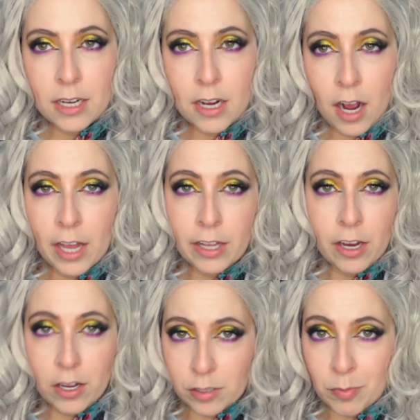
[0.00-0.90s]
Kylie
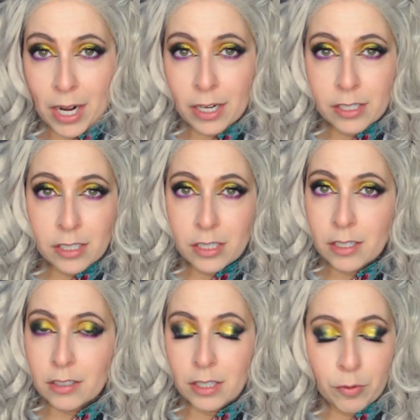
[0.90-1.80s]
Cosmetics
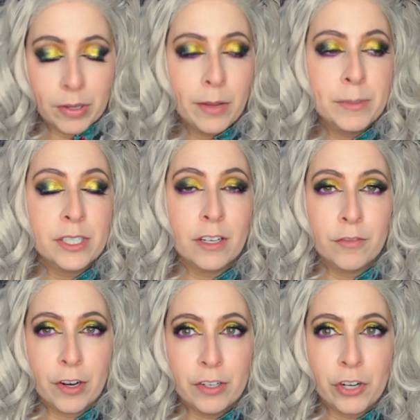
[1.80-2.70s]
liquid lipsticks
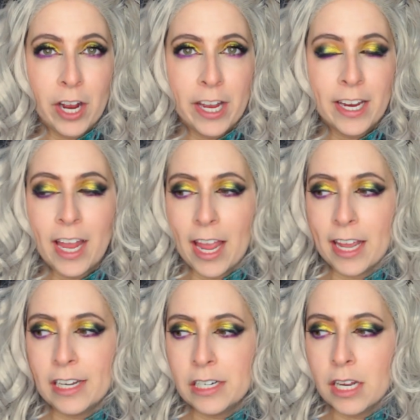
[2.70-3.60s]
very drying,
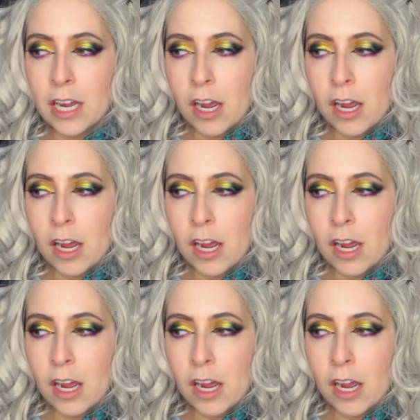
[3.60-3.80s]
and